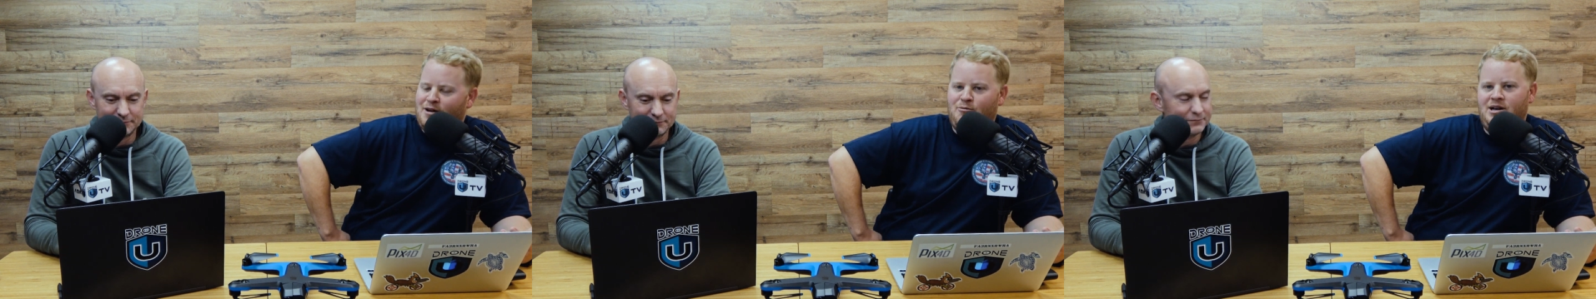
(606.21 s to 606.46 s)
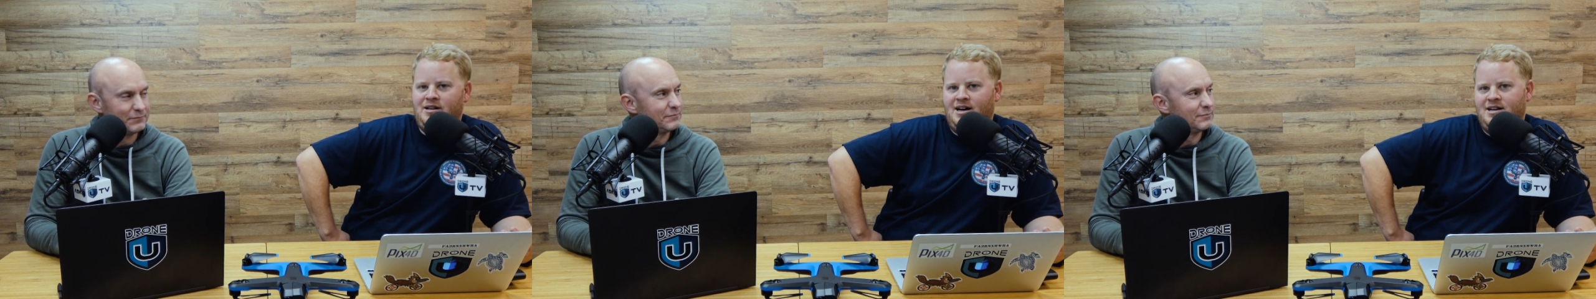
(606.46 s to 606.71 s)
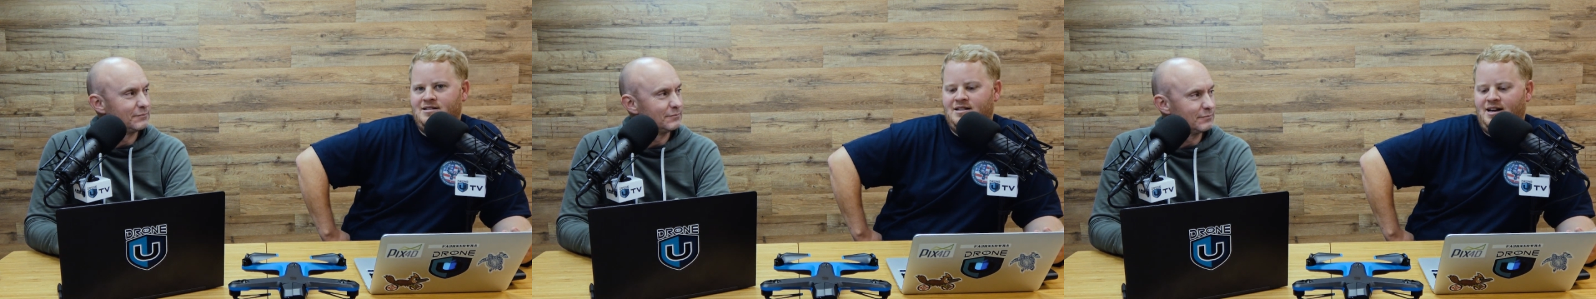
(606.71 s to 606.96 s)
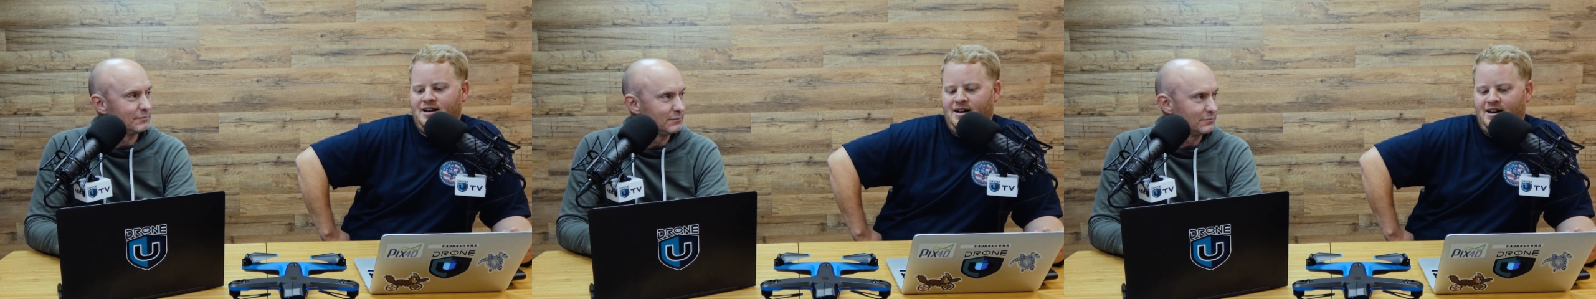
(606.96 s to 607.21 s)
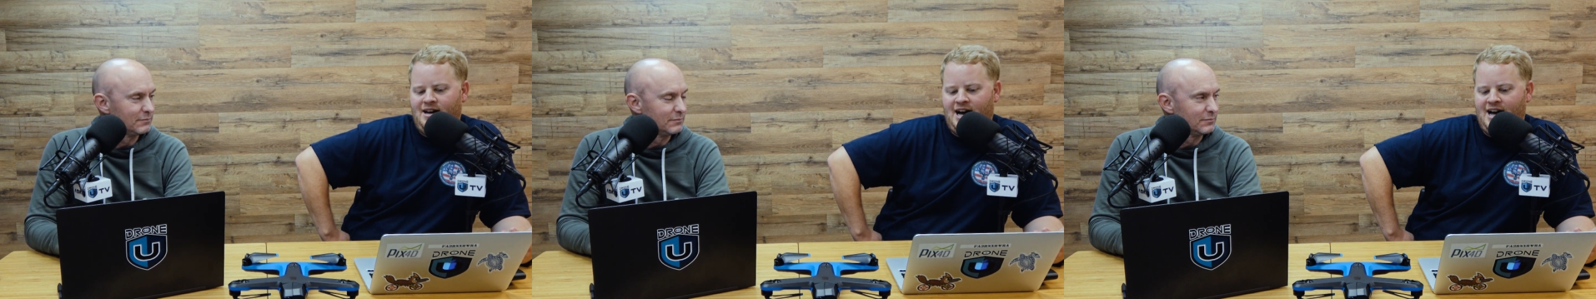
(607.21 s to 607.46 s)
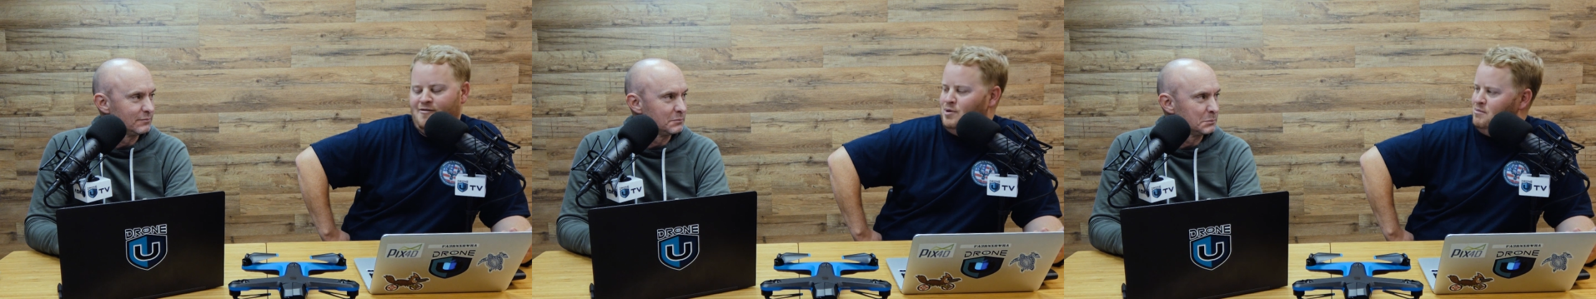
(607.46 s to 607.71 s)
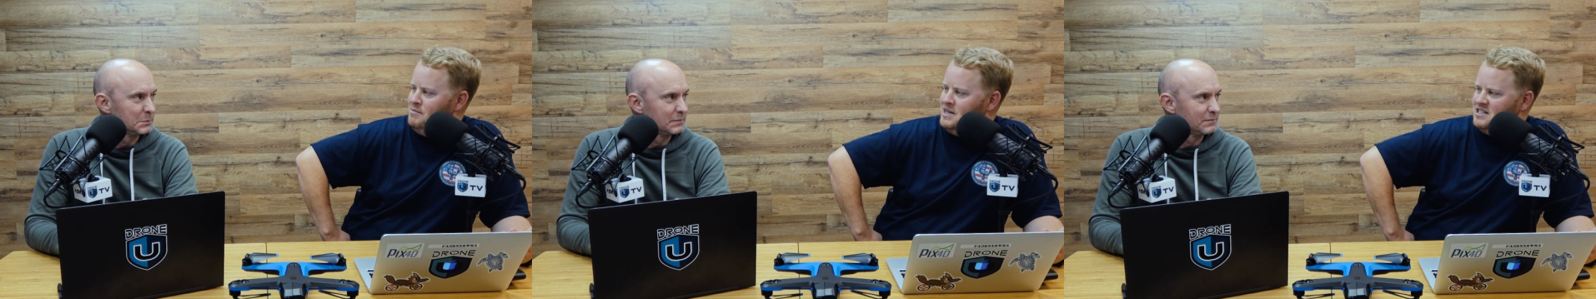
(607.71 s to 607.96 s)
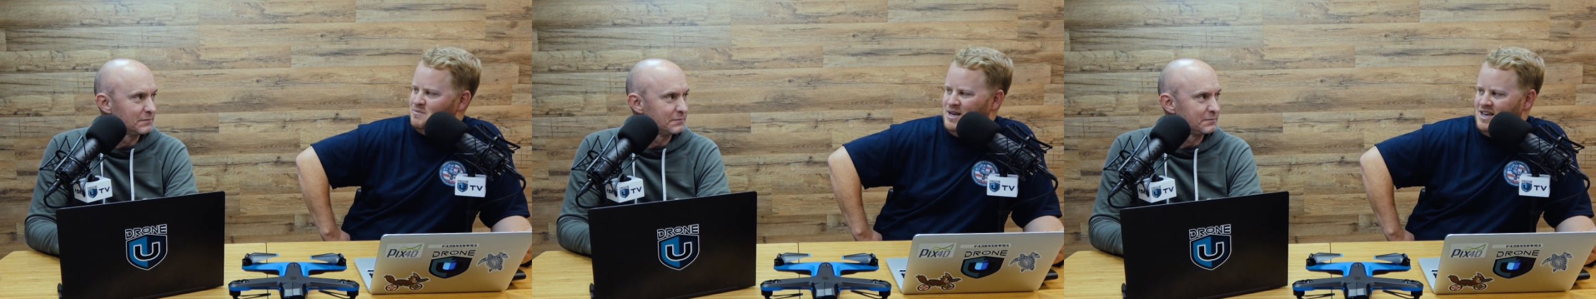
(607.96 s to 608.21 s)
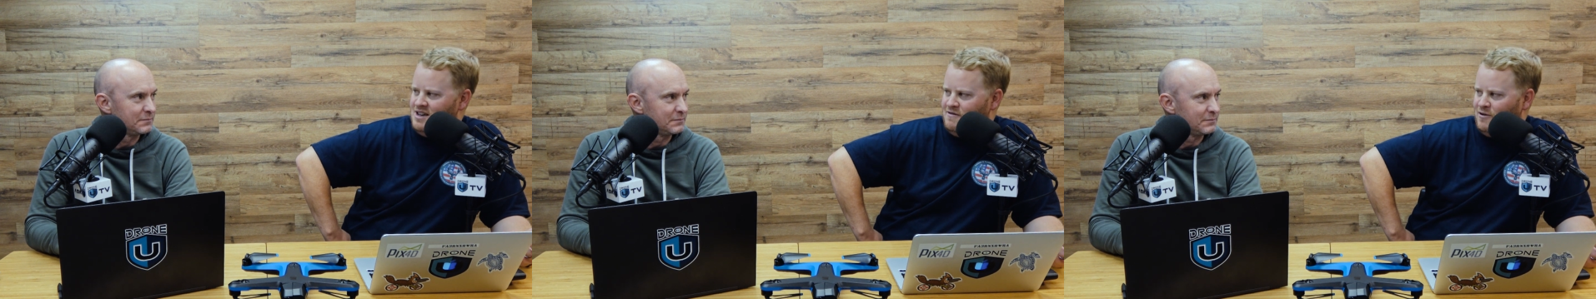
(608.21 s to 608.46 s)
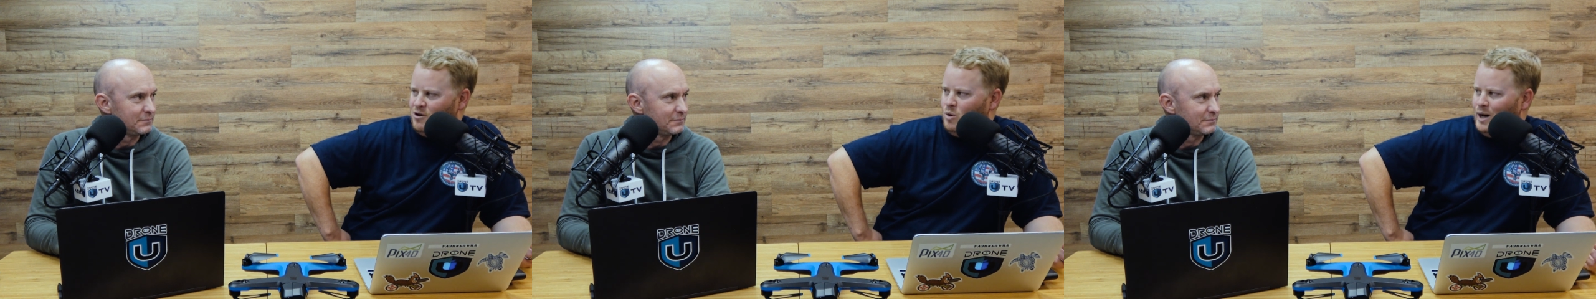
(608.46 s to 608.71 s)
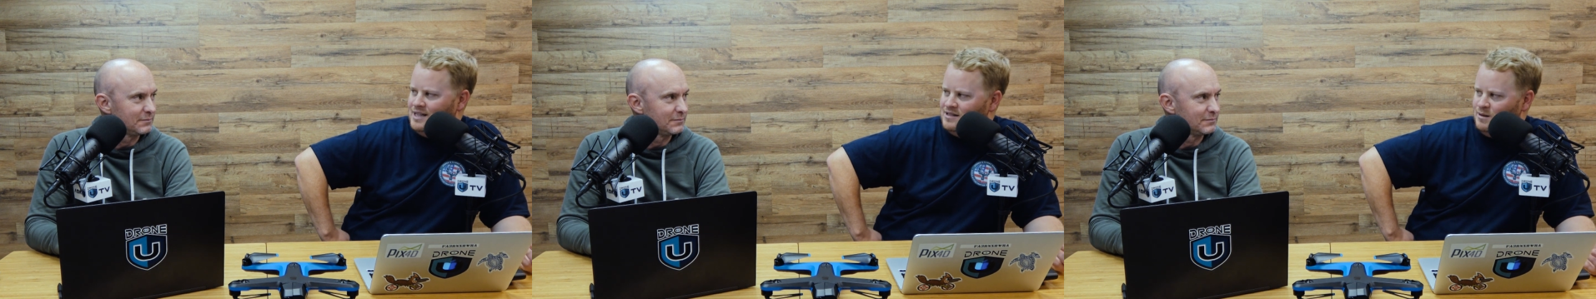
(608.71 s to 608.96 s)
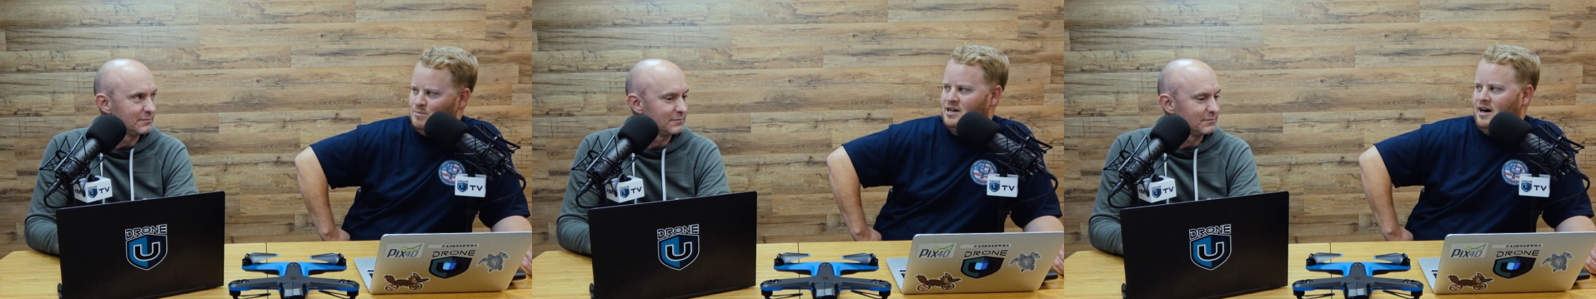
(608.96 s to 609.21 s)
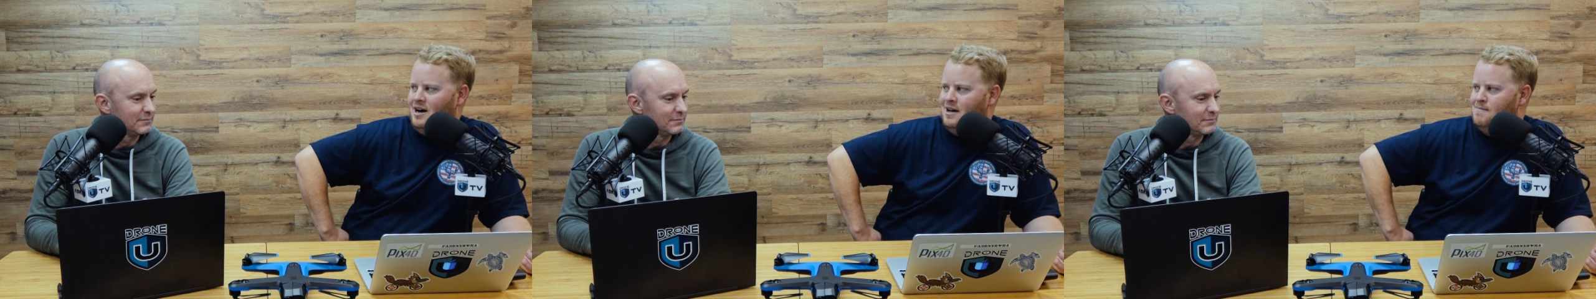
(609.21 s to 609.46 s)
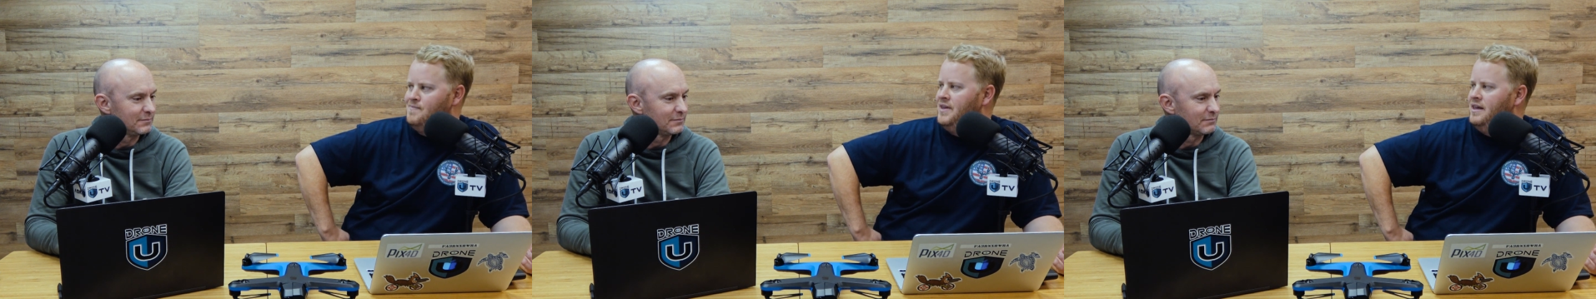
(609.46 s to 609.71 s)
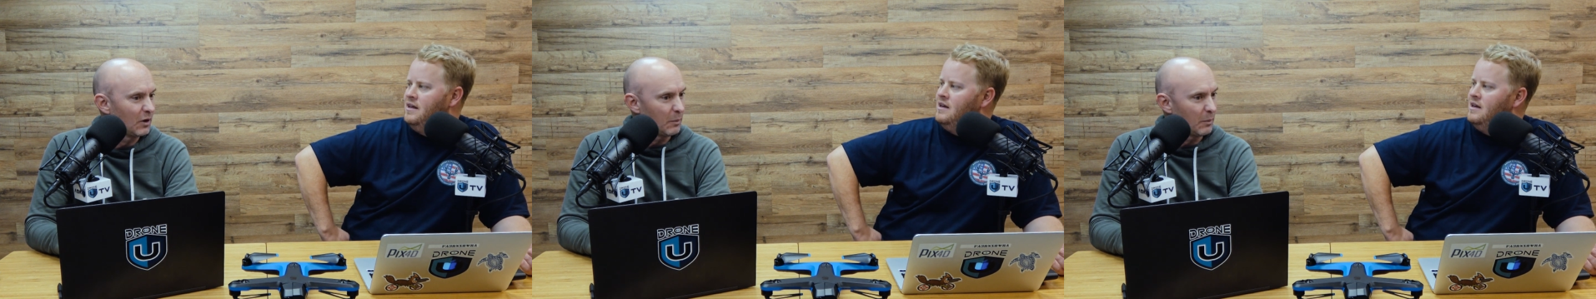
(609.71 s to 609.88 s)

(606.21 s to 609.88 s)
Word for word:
Speaker 1: I realize that uh, I've been misspeaking for quite some time